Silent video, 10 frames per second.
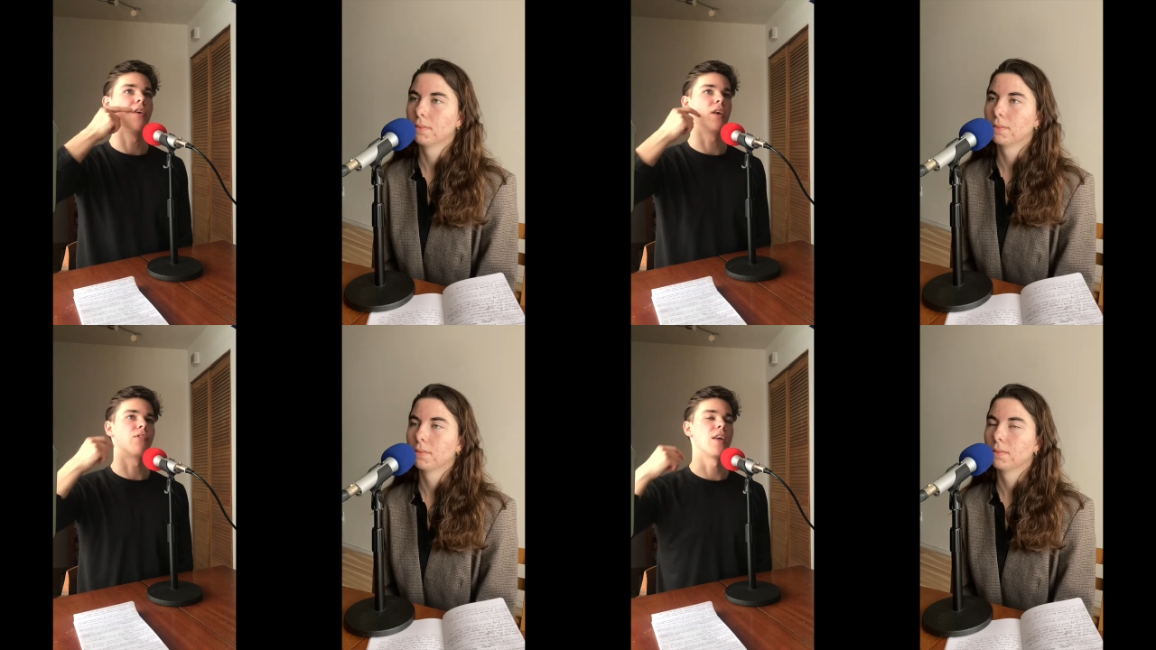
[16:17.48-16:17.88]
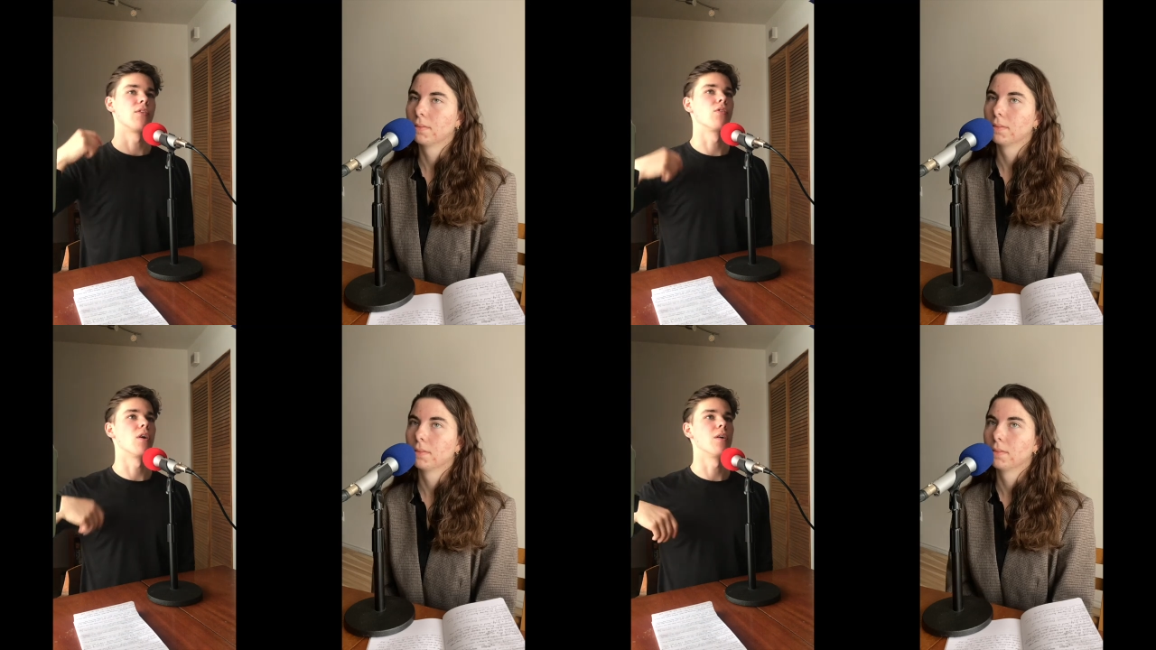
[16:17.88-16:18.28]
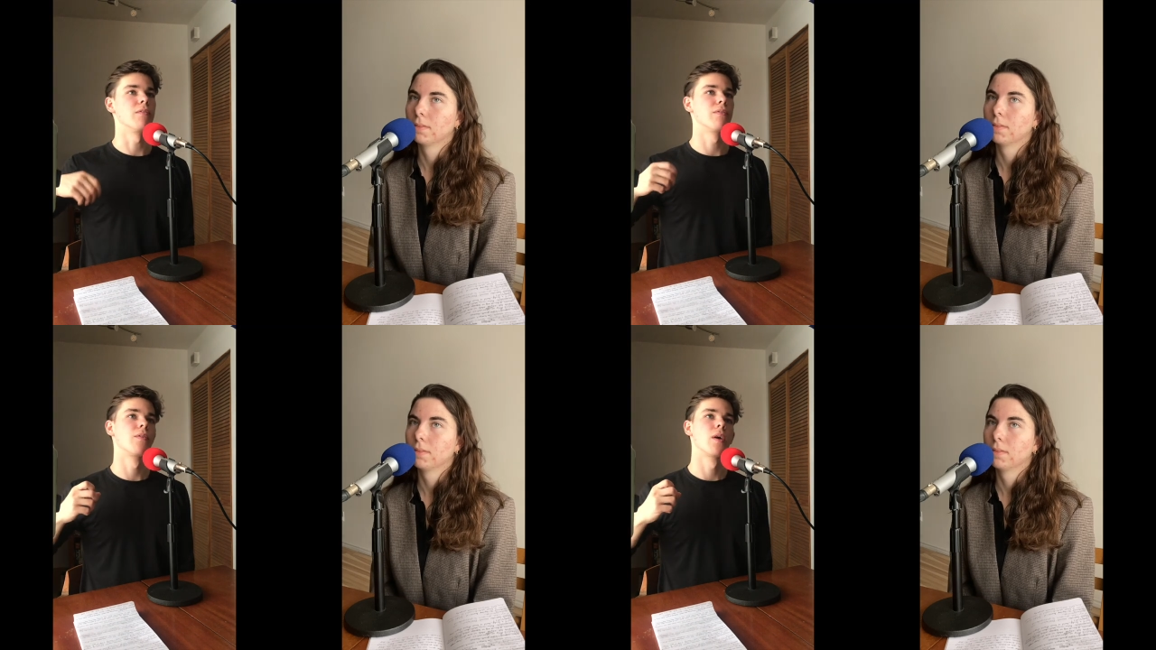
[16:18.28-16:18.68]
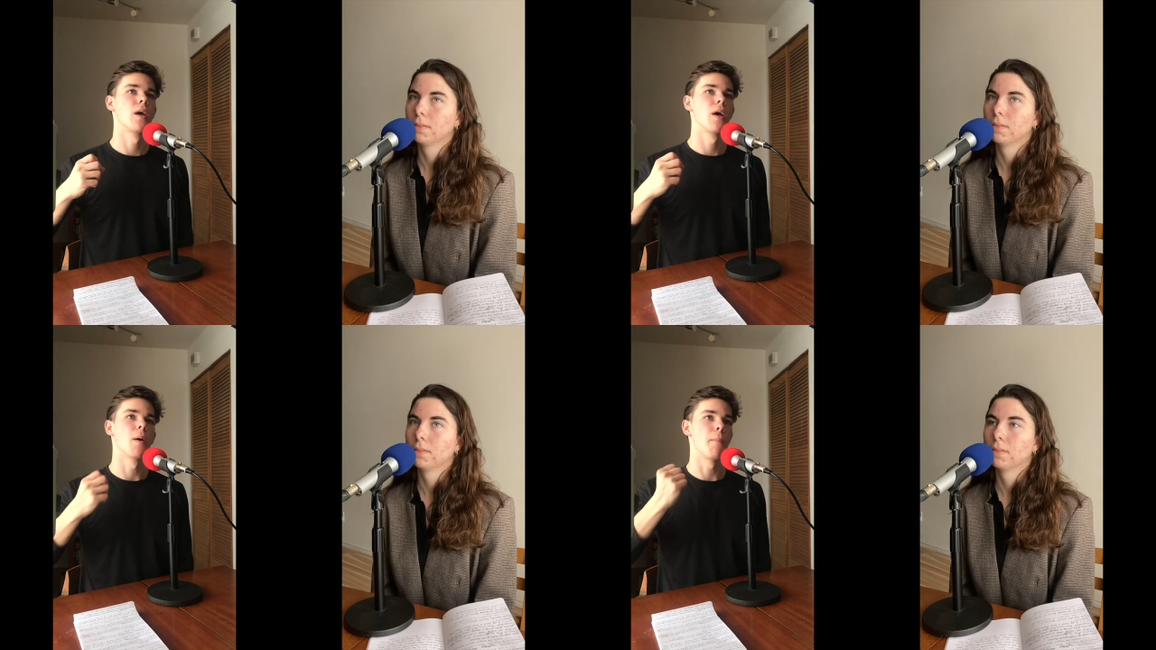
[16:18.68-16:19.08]
Speaker 1: a sense of
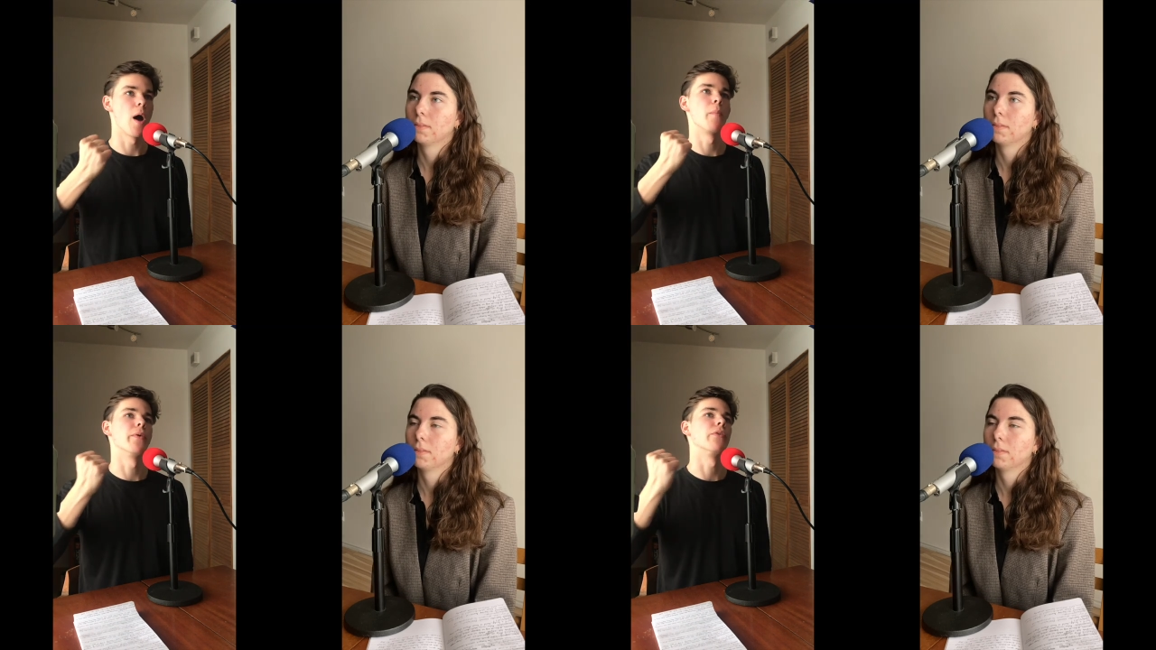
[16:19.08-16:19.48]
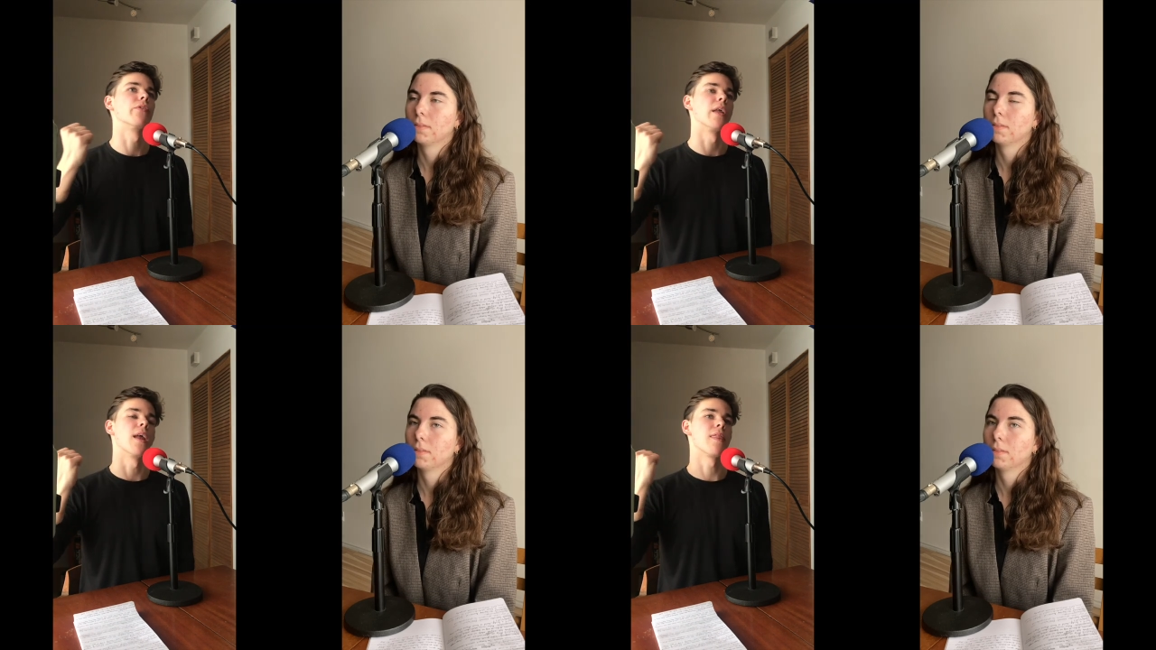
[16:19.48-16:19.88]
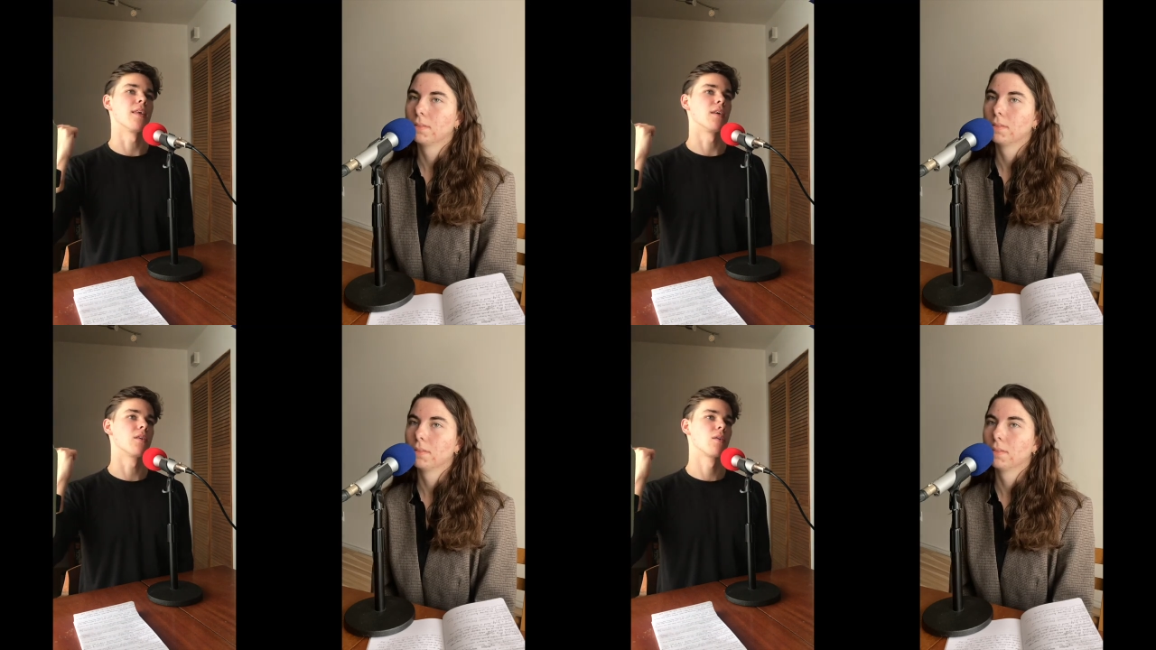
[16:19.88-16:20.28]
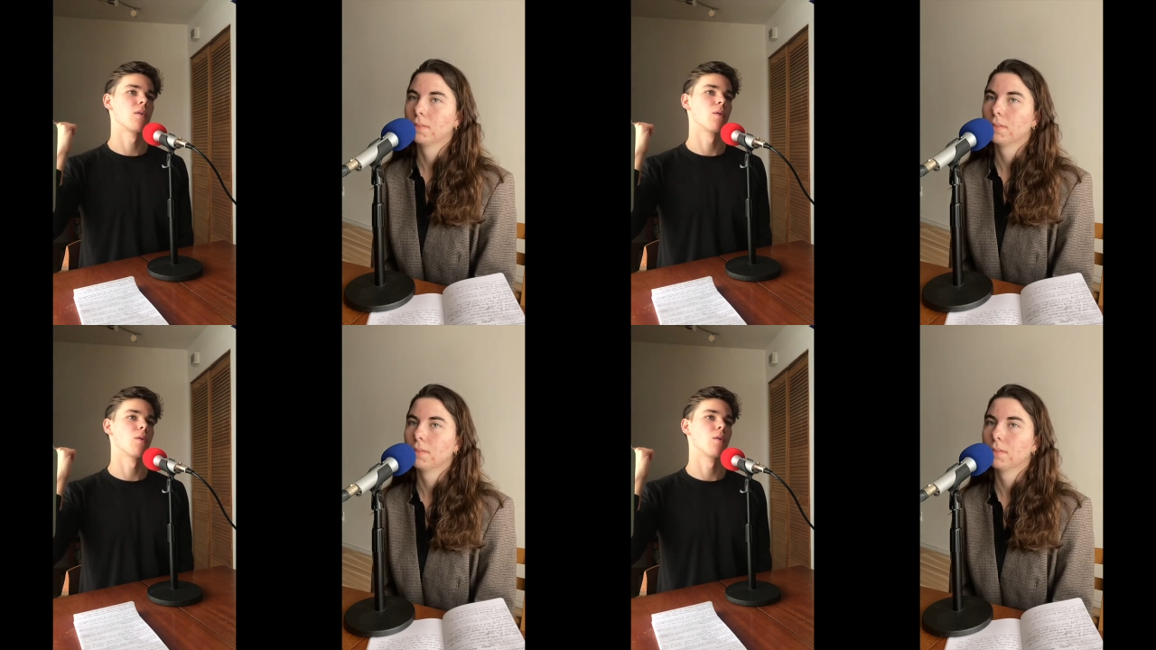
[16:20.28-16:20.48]
purpose that I think